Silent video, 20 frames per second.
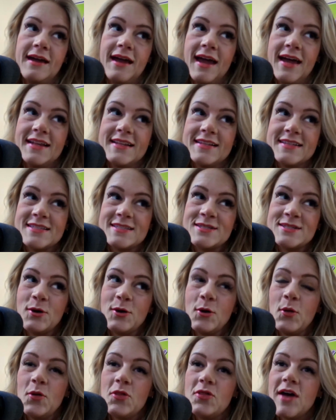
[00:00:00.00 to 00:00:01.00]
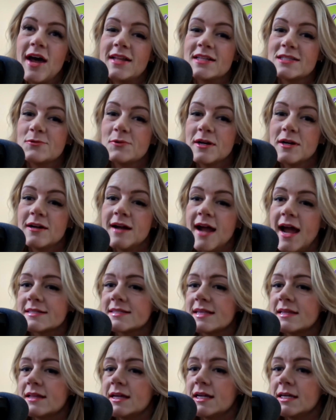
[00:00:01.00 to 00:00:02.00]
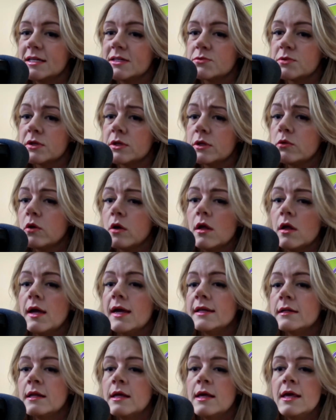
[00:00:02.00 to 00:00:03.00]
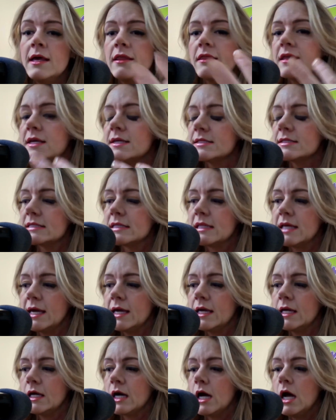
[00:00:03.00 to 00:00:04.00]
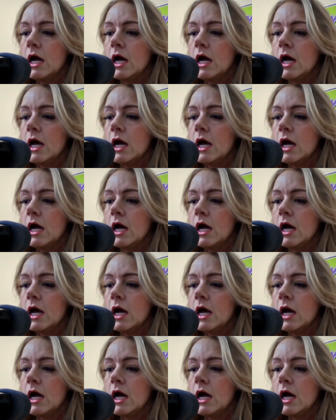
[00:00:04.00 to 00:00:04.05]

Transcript: And so that's where accent lighting is really cool. And things like